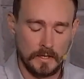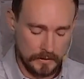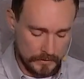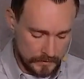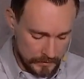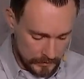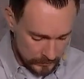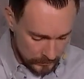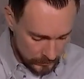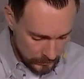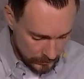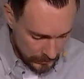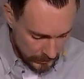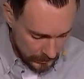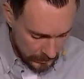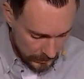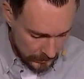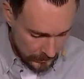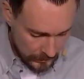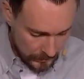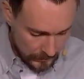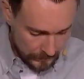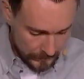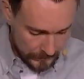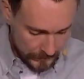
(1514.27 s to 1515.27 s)
Then look
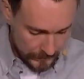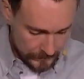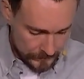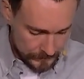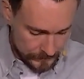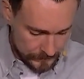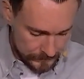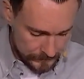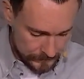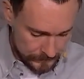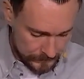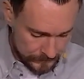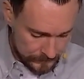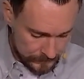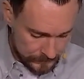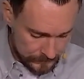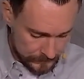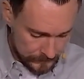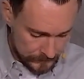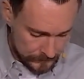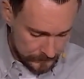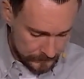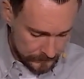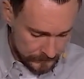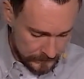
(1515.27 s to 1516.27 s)
up
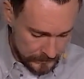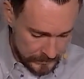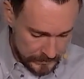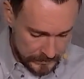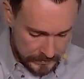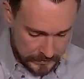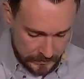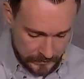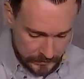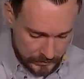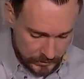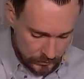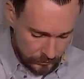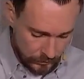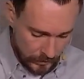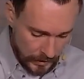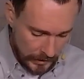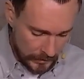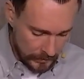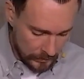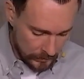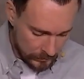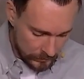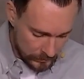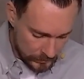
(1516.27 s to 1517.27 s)
and see this
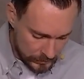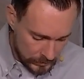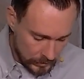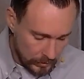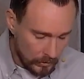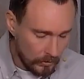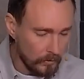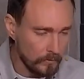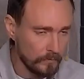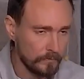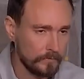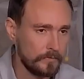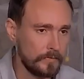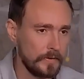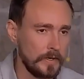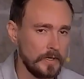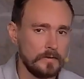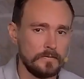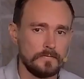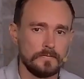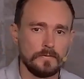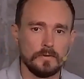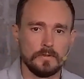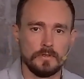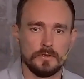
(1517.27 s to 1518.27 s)
rider who's called
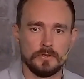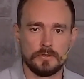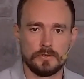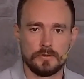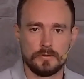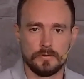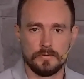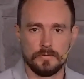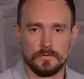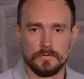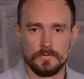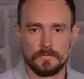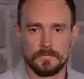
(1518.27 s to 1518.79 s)
faithful and true.